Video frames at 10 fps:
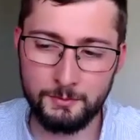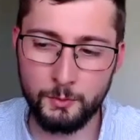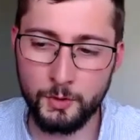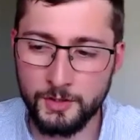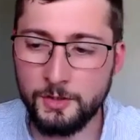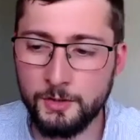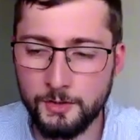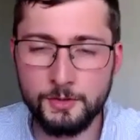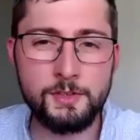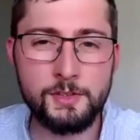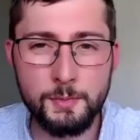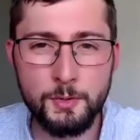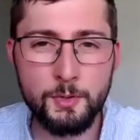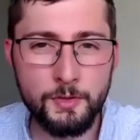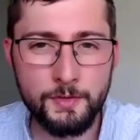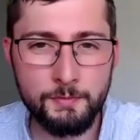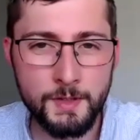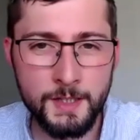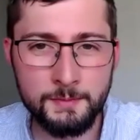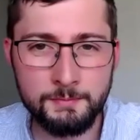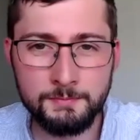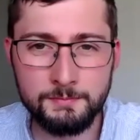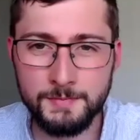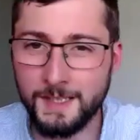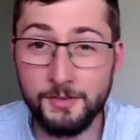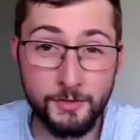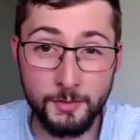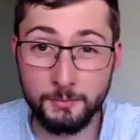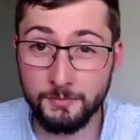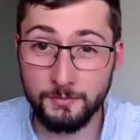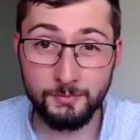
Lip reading: What do you do to support each of them?